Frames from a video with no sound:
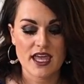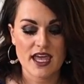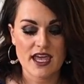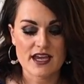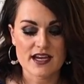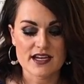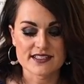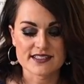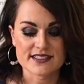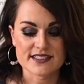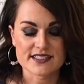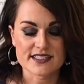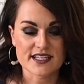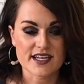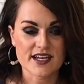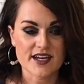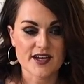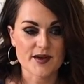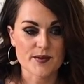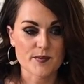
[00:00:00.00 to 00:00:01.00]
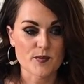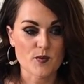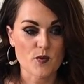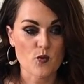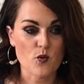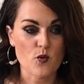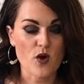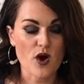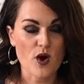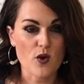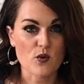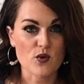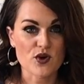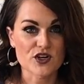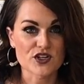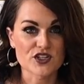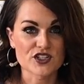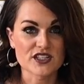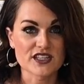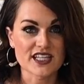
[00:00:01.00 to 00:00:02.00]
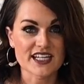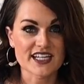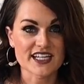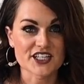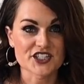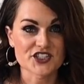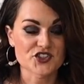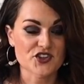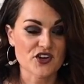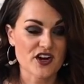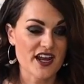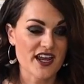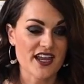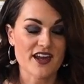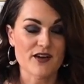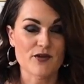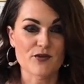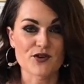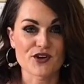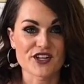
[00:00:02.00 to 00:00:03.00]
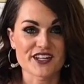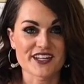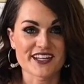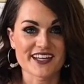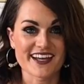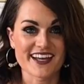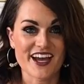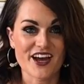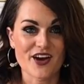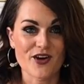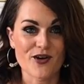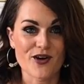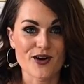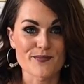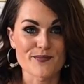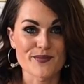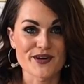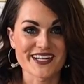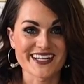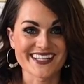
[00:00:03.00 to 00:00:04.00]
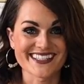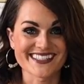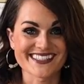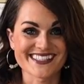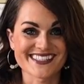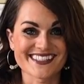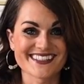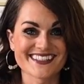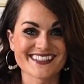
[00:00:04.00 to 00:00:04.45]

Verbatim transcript: And while we're letting it dry, we're gonna cut out our bunnies.